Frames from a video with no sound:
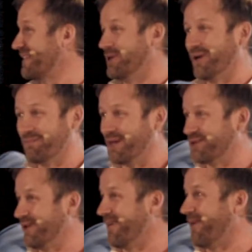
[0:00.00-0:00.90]
Have you heard about
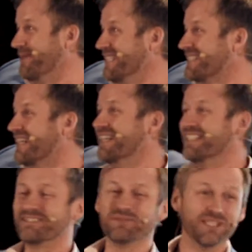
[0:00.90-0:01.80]
Tony Robbins?
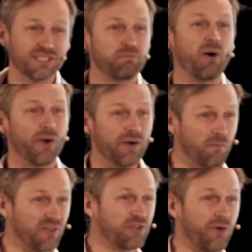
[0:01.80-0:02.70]
So we just partner
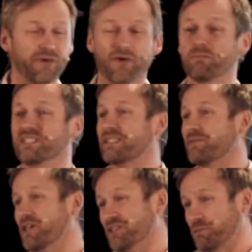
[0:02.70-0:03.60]
up with Tony Robbins
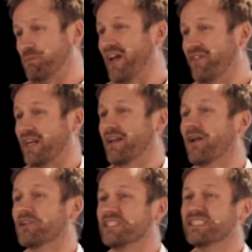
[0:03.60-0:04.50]
and going to spread
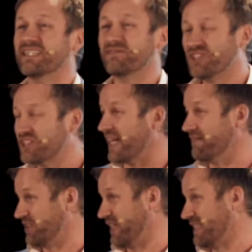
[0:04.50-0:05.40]
technology that will
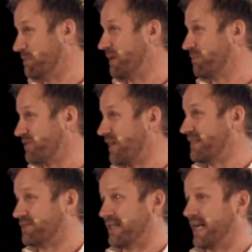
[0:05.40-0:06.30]
save and change people's
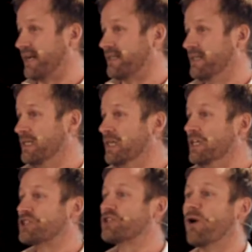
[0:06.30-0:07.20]
lives together.
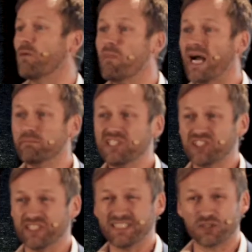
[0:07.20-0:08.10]
So my
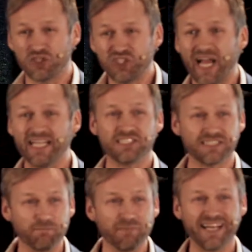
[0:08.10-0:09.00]
mission is to change
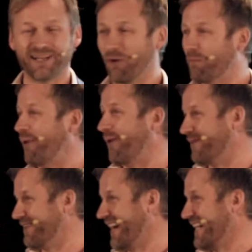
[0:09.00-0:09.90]
the medical
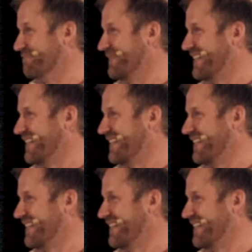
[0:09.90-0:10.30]
paradigm.